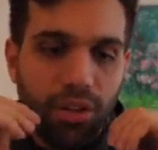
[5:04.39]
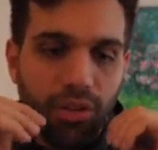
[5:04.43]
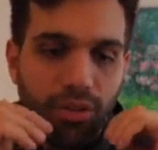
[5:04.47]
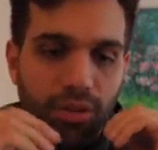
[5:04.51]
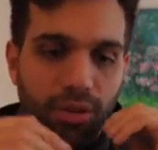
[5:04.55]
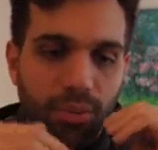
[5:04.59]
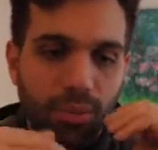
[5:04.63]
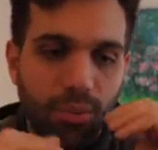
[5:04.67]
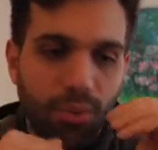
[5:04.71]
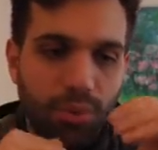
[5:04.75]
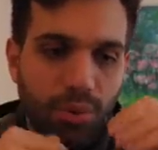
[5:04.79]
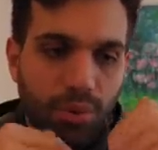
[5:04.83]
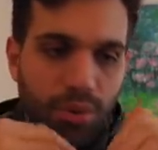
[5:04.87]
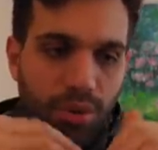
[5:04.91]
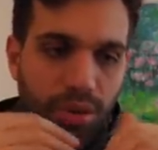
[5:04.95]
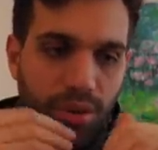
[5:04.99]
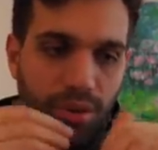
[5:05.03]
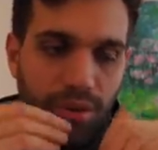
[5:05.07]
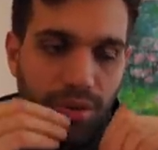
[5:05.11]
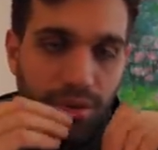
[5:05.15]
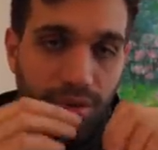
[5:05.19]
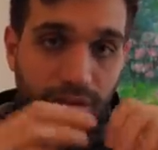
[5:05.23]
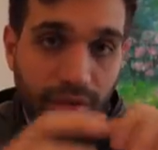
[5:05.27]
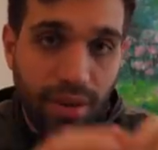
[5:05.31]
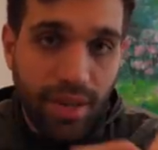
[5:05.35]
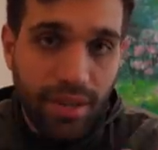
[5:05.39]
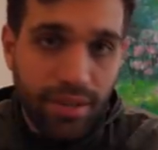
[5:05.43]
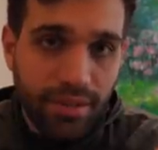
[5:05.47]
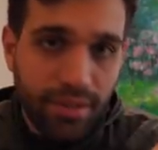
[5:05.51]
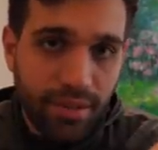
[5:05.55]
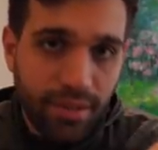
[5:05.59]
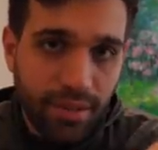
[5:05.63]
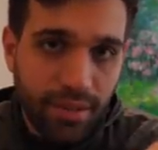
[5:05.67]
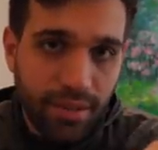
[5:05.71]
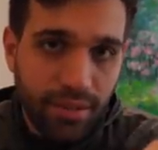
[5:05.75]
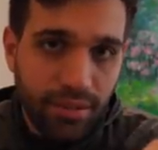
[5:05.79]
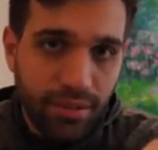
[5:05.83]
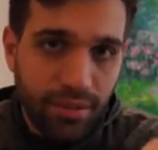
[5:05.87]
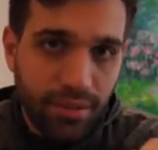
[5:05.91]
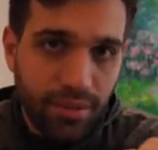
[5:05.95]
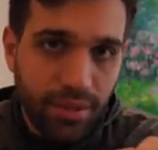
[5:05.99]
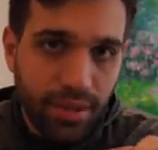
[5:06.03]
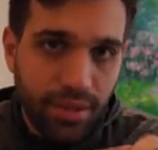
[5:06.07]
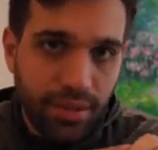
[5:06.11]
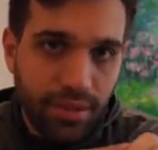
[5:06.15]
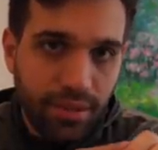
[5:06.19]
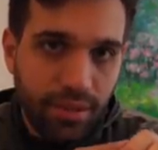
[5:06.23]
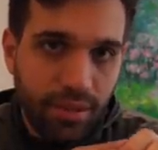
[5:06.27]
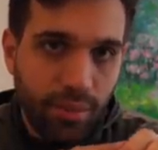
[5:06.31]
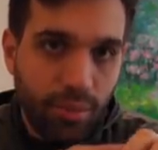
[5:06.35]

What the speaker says: the more you invest into it,